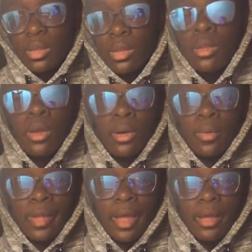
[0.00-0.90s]

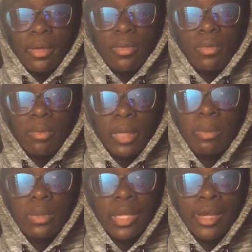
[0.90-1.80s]
know that
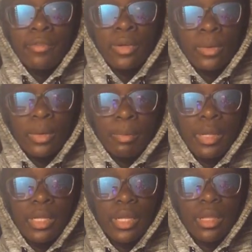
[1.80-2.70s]
people have their own
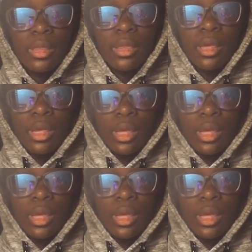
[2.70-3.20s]
opinions,